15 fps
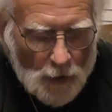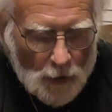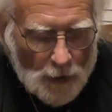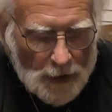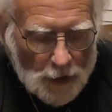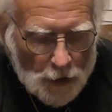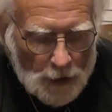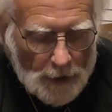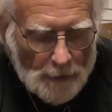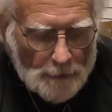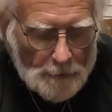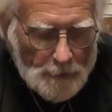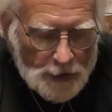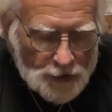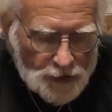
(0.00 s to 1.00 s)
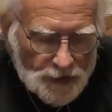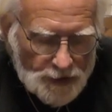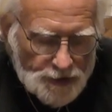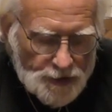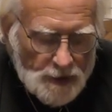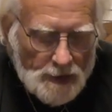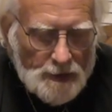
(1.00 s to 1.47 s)
We're going to mix
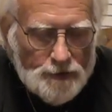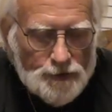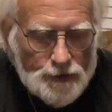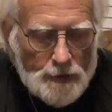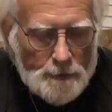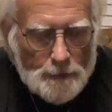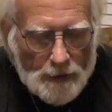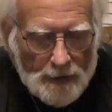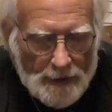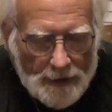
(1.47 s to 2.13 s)
these cards up.